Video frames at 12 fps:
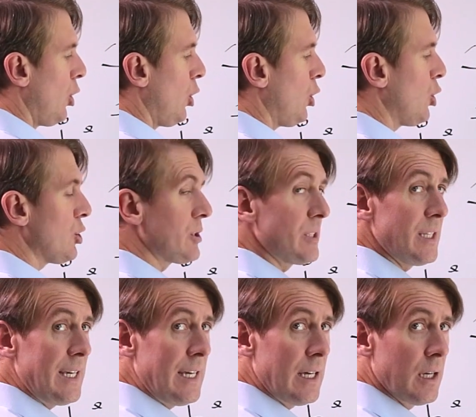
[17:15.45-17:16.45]

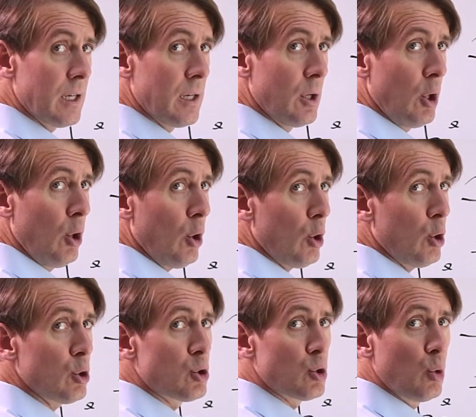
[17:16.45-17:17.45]
hotti,
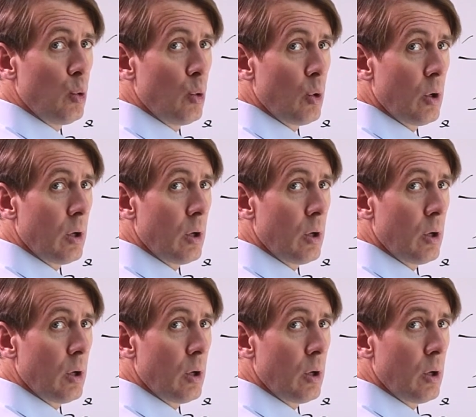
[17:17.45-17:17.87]
hottu.